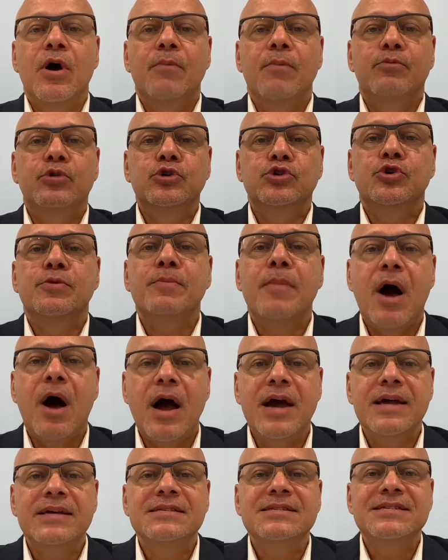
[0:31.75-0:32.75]
put your
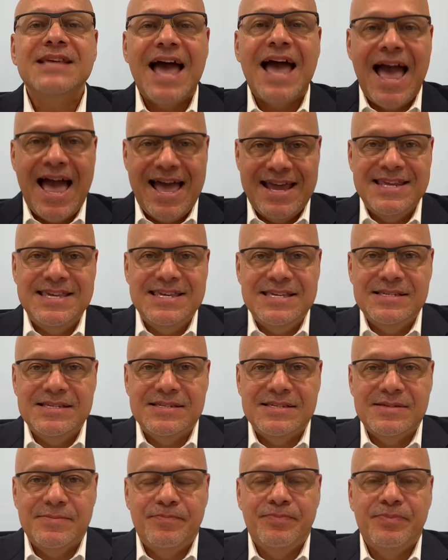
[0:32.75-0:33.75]
minds at ease.